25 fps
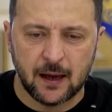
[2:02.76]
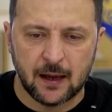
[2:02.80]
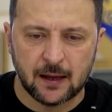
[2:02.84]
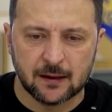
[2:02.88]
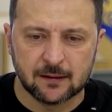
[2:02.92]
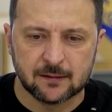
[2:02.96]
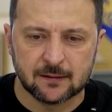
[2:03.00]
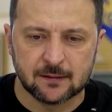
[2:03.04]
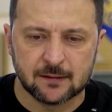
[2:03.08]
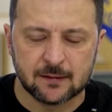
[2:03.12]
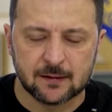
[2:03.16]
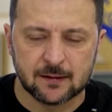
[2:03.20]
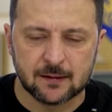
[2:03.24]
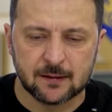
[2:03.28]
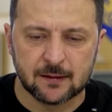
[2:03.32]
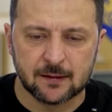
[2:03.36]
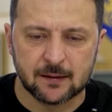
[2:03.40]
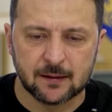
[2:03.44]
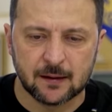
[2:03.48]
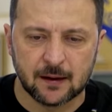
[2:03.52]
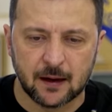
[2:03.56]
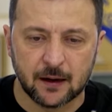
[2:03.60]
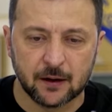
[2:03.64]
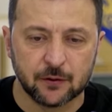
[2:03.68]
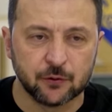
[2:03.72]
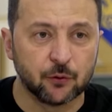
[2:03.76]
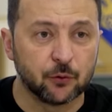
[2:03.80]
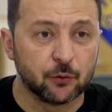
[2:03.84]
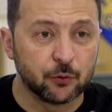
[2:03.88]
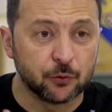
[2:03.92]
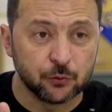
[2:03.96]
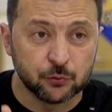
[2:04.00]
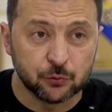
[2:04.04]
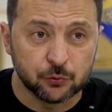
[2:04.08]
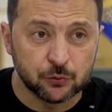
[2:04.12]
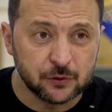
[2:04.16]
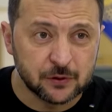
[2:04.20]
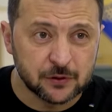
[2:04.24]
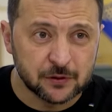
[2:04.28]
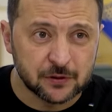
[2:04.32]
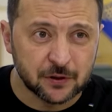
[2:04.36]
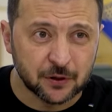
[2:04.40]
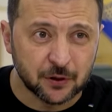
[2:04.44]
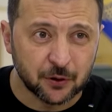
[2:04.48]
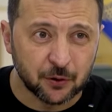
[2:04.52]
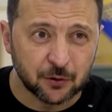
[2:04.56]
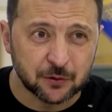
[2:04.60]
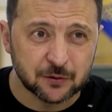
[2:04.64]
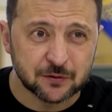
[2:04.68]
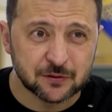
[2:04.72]
And uh, I know you did
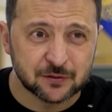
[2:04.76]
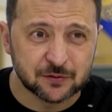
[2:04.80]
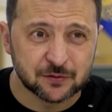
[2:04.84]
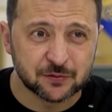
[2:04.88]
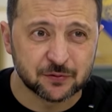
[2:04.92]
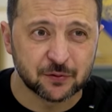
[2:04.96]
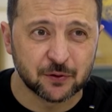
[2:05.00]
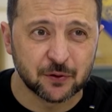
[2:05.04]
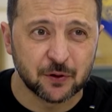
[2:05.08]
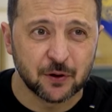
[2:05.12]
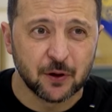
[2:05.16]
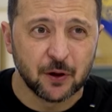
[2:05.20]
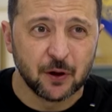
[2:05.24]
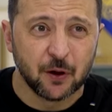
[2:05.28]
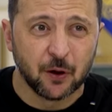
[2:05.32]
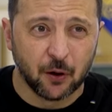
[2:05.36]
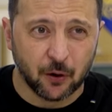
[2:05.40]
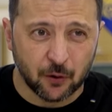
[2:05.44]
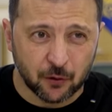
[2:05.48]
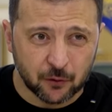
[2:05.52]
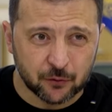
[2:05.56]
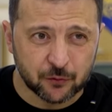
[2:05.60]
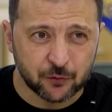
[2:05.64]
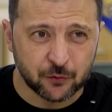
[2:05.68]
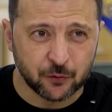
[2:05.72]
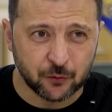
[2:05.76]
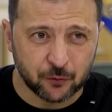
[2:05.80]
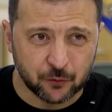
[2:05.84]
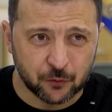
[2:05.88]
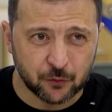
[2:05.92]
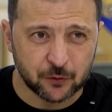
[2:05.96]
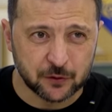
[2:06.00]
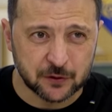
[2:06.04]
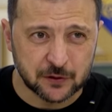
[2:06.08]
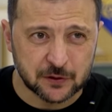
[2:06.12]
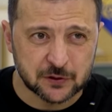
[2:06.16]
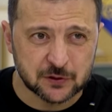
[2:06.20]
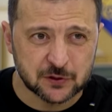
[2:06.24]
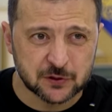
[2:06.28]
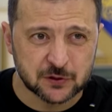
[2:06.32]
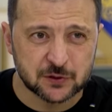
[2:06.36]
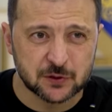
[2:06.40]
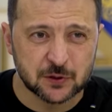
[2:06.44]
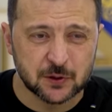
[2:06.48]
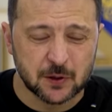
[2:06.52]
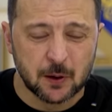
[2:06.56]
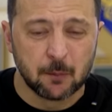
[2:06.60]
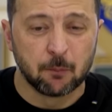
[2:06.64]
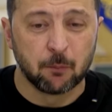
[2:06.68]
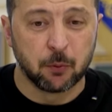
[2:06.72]
a lot also for
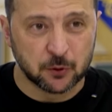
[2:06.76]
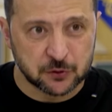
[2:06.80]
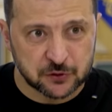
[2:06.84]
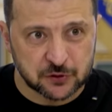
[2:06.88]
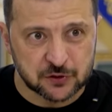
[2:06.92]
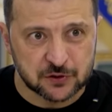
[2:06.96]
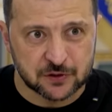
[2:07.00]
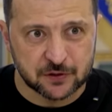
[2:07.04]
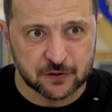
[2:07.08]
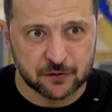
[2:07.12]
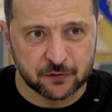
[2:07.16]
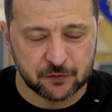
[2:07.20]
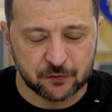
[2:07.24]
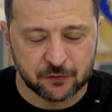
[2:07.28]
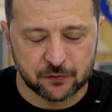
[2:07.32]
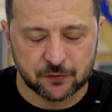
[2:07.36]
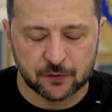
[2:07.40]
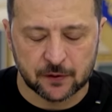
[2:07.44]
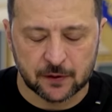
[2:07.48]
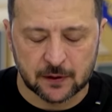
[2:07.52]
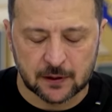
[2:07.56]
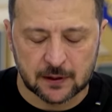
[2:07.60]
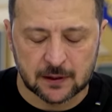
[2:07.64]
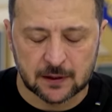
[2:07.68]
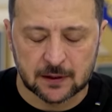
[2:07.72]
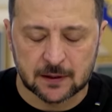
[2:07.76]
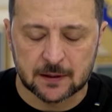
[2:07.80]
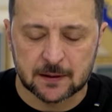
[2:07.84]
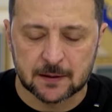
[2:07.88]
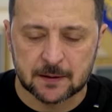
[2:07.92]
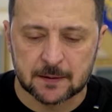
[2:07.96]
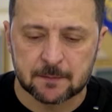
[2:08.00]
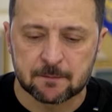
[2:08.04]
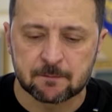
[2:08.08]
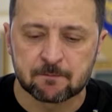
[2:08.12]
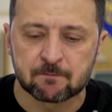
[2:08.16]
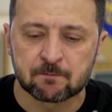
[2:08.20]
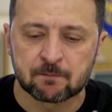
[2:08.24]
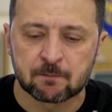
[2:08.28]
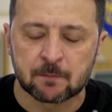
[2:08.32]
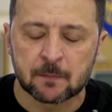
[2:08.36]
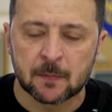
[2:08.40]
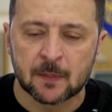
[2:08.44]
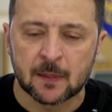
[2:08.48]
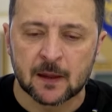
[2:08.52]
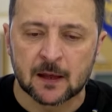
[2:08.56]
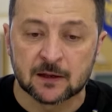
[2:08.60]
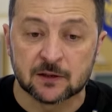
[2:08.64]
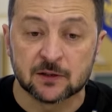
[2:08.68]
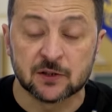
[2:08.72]
this positive uh,
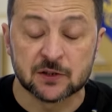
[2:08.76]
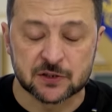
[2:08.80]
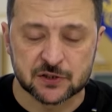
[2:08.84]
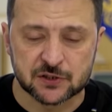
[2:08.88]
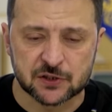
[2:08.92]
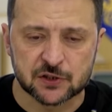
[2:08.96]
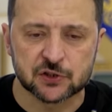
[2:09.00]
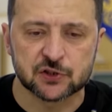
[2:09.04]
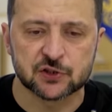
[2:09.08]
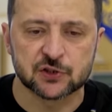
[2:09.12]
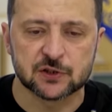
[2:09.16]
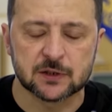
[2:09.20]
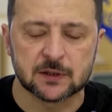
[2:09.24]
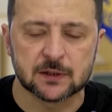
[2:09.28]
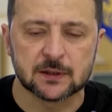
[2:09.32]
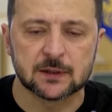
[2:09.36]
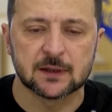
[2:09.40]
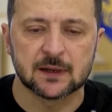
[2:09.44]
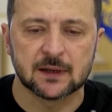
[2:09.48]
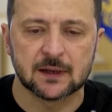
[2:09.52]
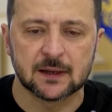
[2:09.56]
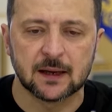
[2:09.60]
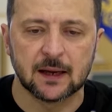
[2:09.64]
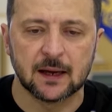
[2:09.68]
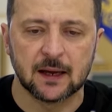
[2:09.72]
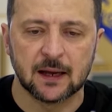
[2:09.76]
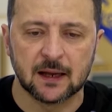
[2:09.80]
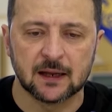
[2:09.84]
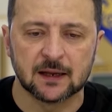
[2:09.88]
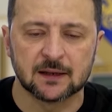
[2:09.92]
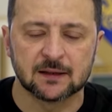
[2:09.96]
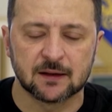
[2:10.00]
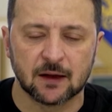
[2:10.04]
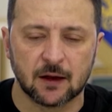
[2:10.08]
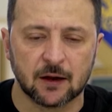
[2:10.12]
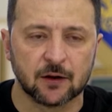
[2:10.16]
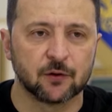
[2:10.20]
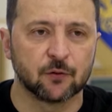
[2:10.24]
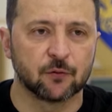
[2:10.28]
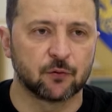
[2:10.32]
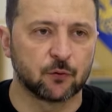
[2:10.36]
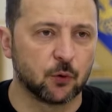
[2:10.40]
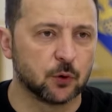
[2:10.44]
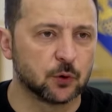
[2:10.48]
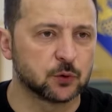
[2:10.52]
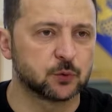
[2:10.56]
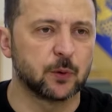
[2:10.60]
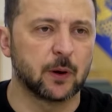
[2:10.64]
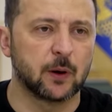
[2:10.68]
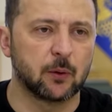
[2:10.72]
decision. And, and of
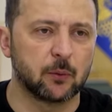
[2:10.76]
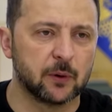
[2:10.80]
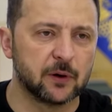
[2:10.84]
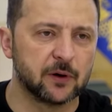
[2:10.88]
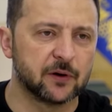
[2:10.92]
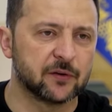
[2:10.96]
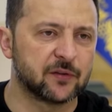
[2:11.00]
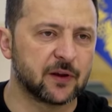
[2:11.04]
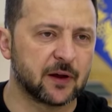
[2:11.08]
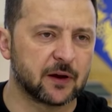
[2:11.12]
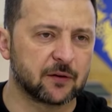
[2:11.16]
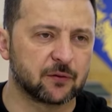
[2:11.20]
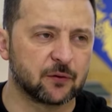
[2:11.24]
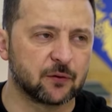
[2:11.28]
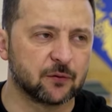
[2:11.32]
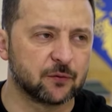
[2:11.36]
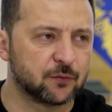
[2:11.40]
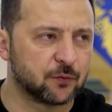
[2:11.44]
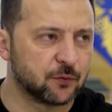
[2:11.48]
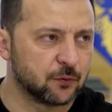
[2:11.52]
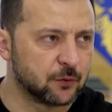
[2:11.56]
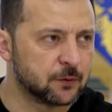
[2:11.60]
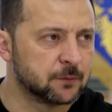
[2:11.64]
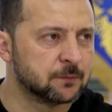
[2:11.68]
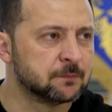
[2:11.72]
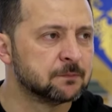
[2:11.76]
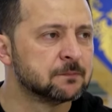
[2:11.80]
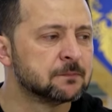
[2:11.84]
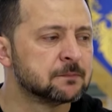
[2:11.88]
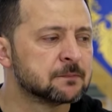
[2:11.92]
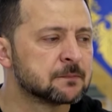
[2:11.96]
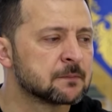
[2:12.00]
course, we are very thankful for